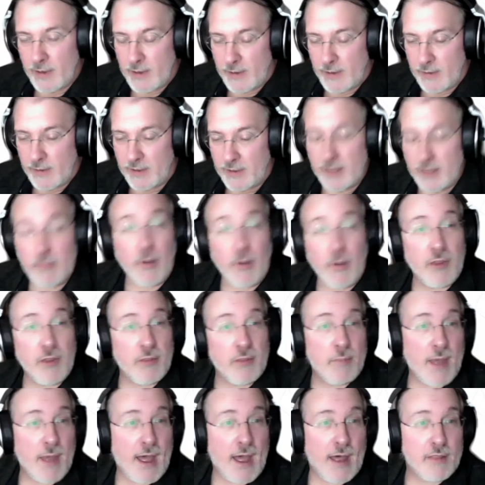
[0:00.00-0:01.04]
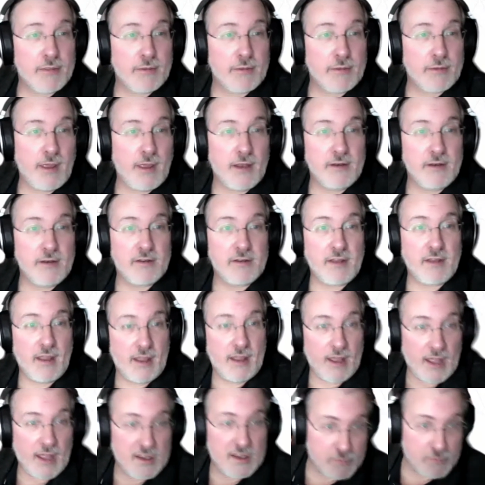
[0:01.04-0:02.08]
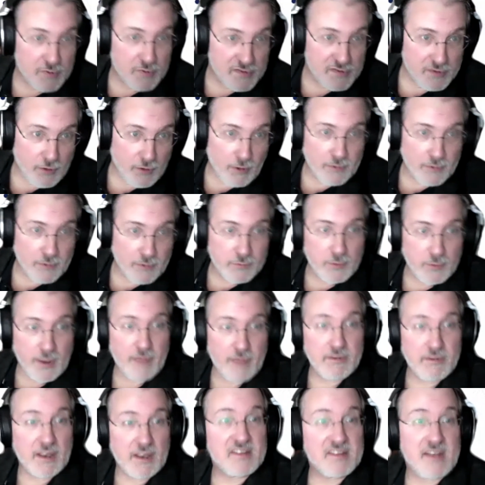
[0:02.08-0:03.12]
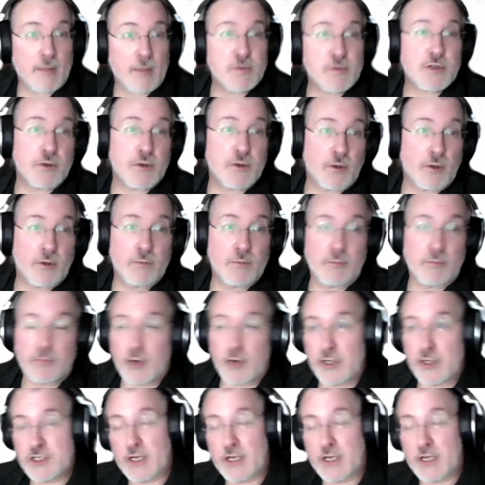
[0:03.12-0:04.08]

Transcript: keep on the path. And as a result, we have exceptional project